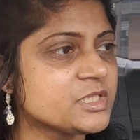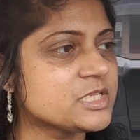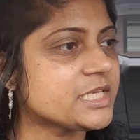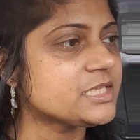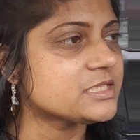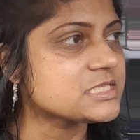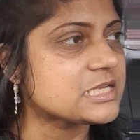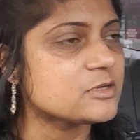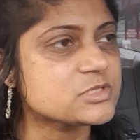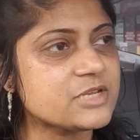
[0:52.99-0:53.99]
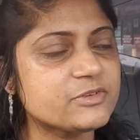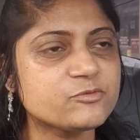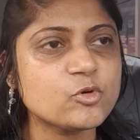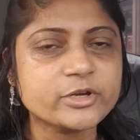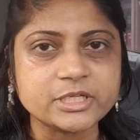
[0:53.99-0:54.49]
It is now
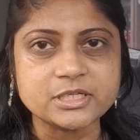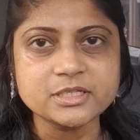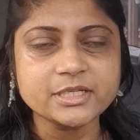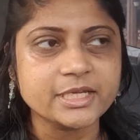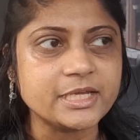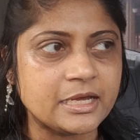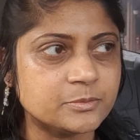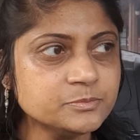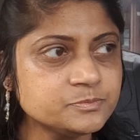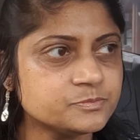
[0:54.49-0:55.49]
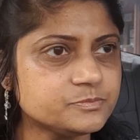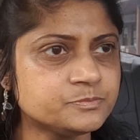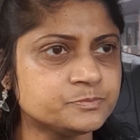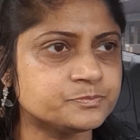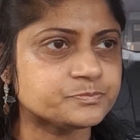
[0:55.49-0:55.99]
7:40
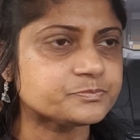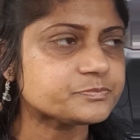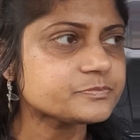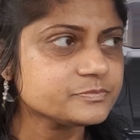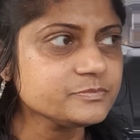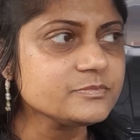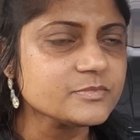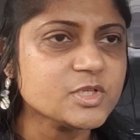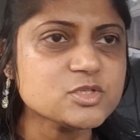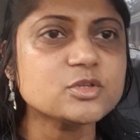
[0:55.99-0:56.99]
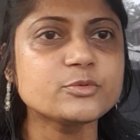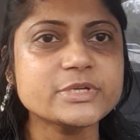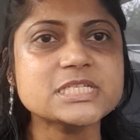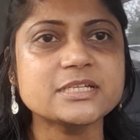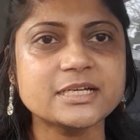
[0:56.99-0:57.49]
a.m. So the
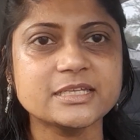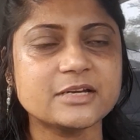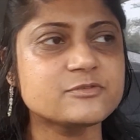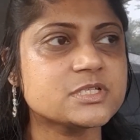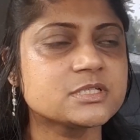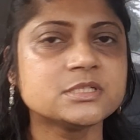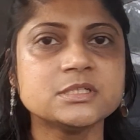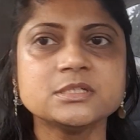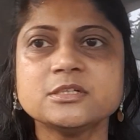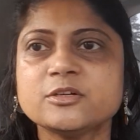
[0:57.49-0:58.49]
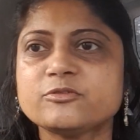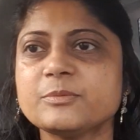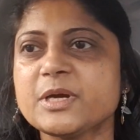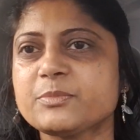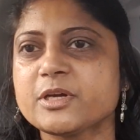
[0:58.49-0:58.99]
reason I left
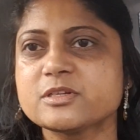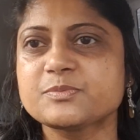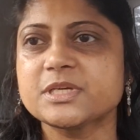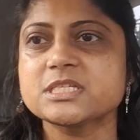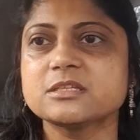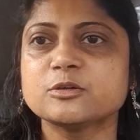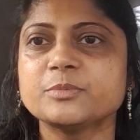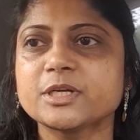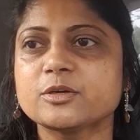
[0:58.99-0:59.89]
from my parents' place a little bit